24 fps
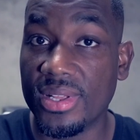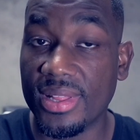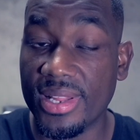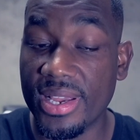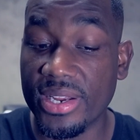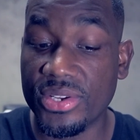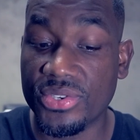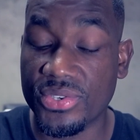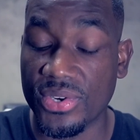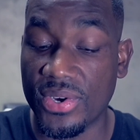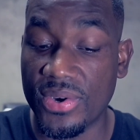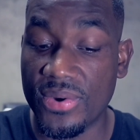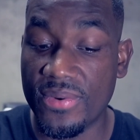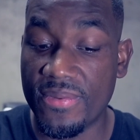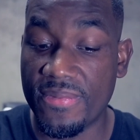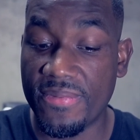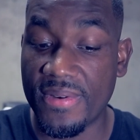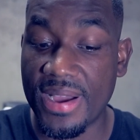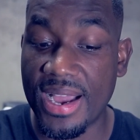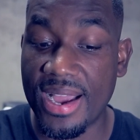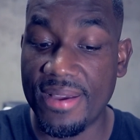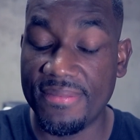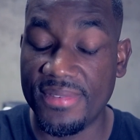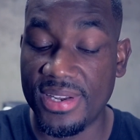Electro
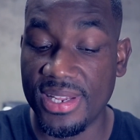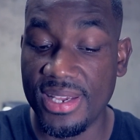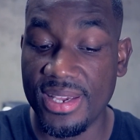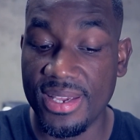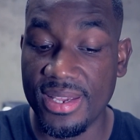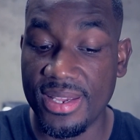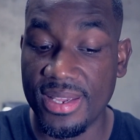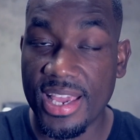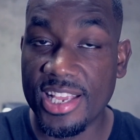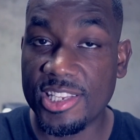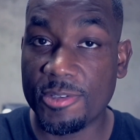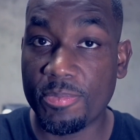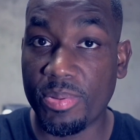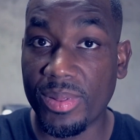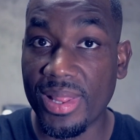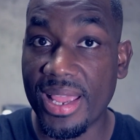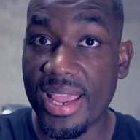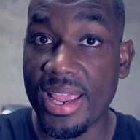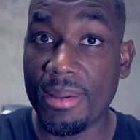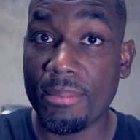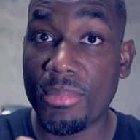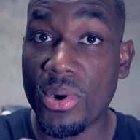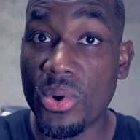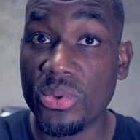5D, it's
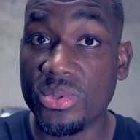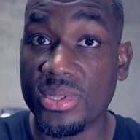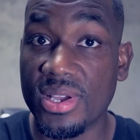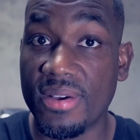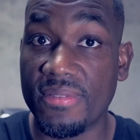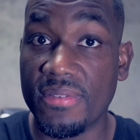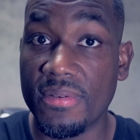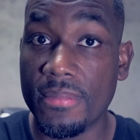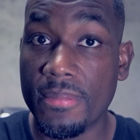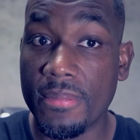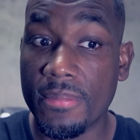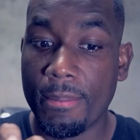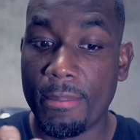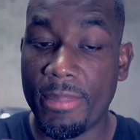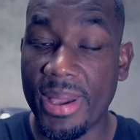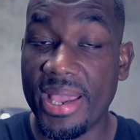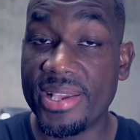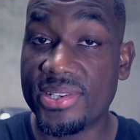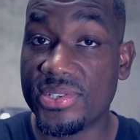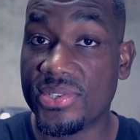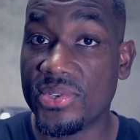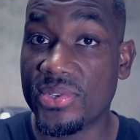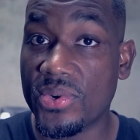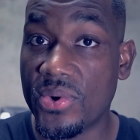playing both of them
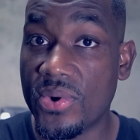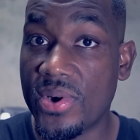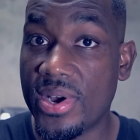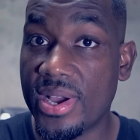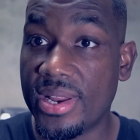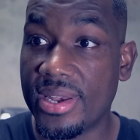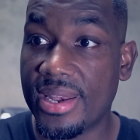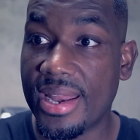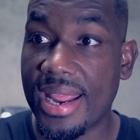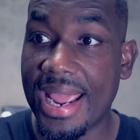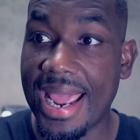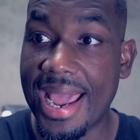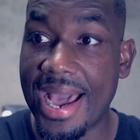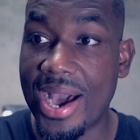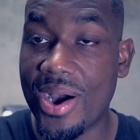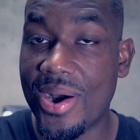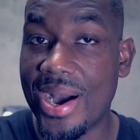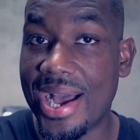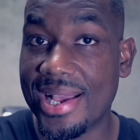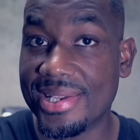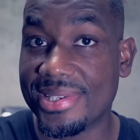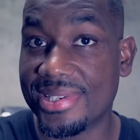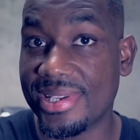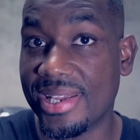based on how
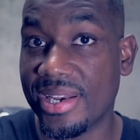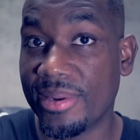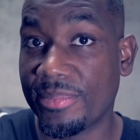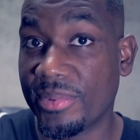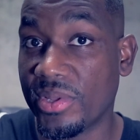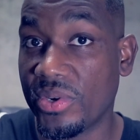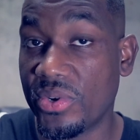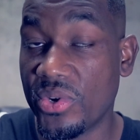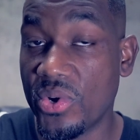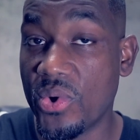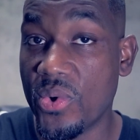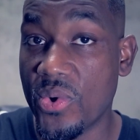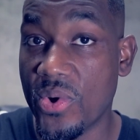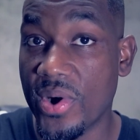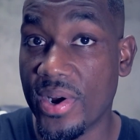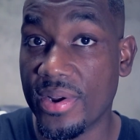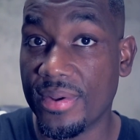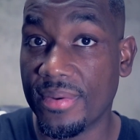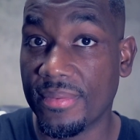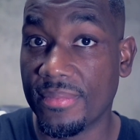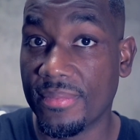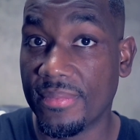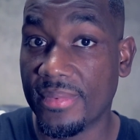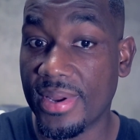I set up the Nord
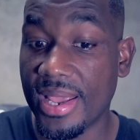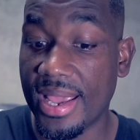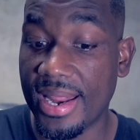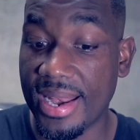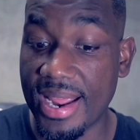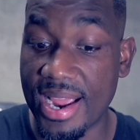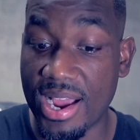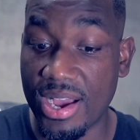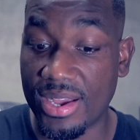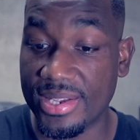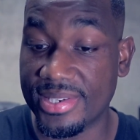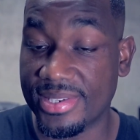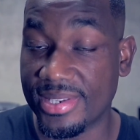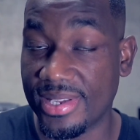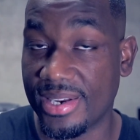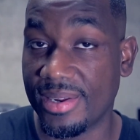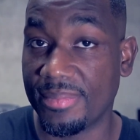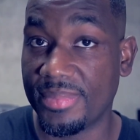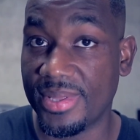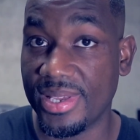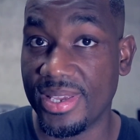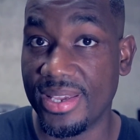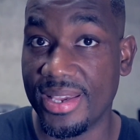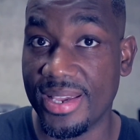and how I set
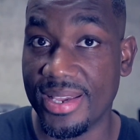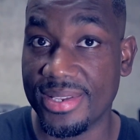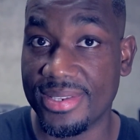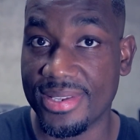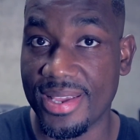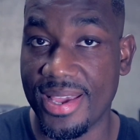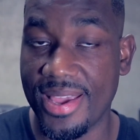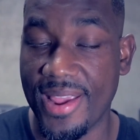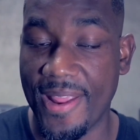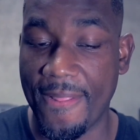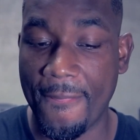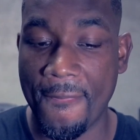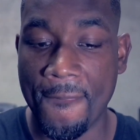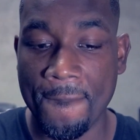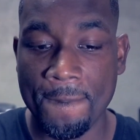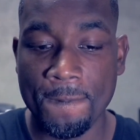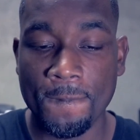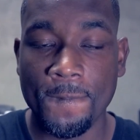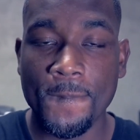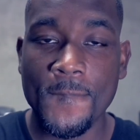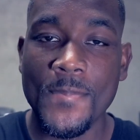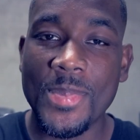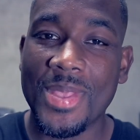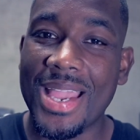up the ES8.
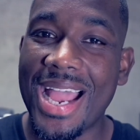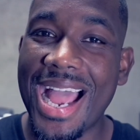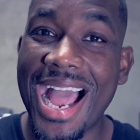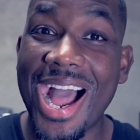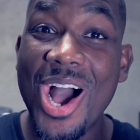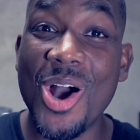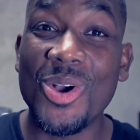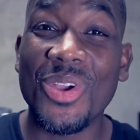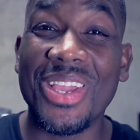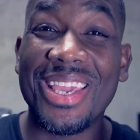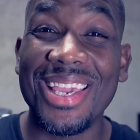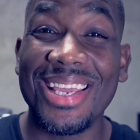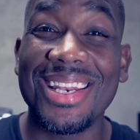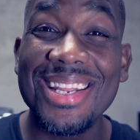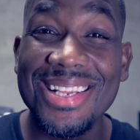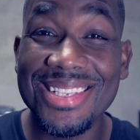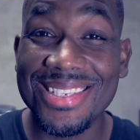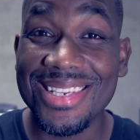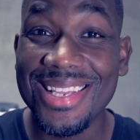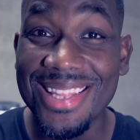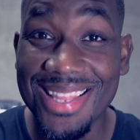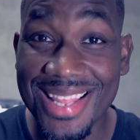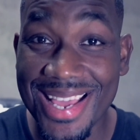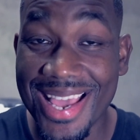I'll get
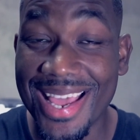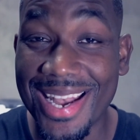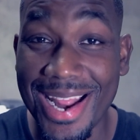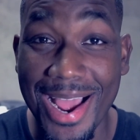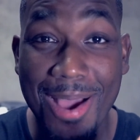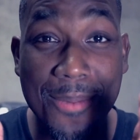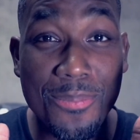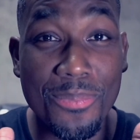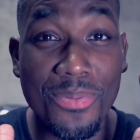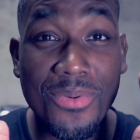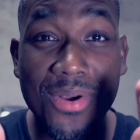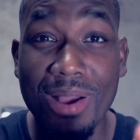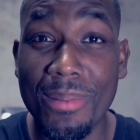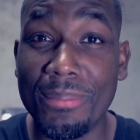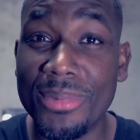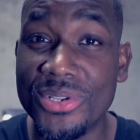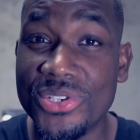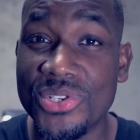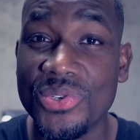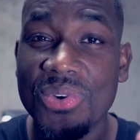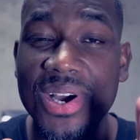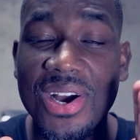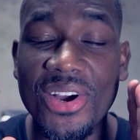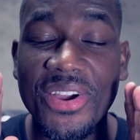into that. I
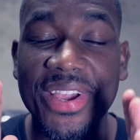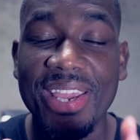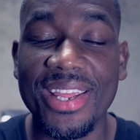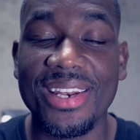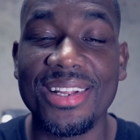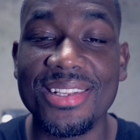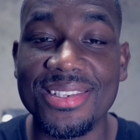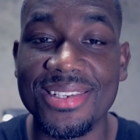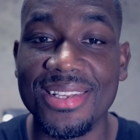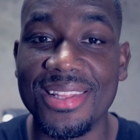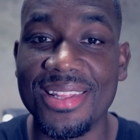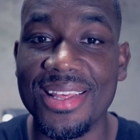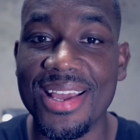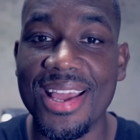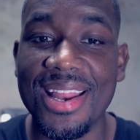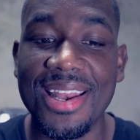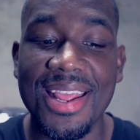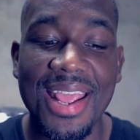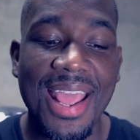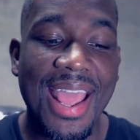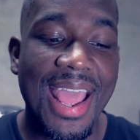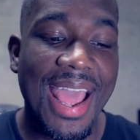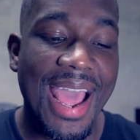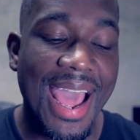promise you I'll get into that.
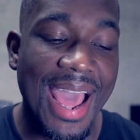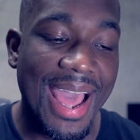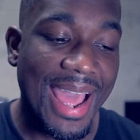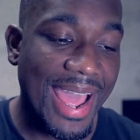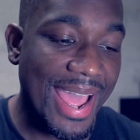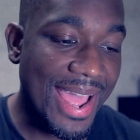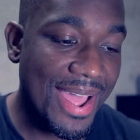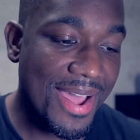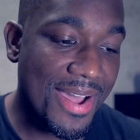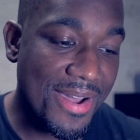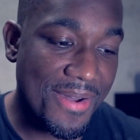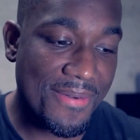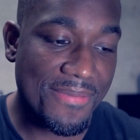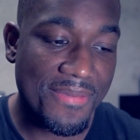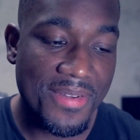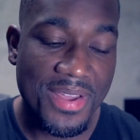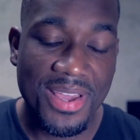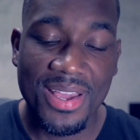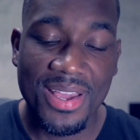I have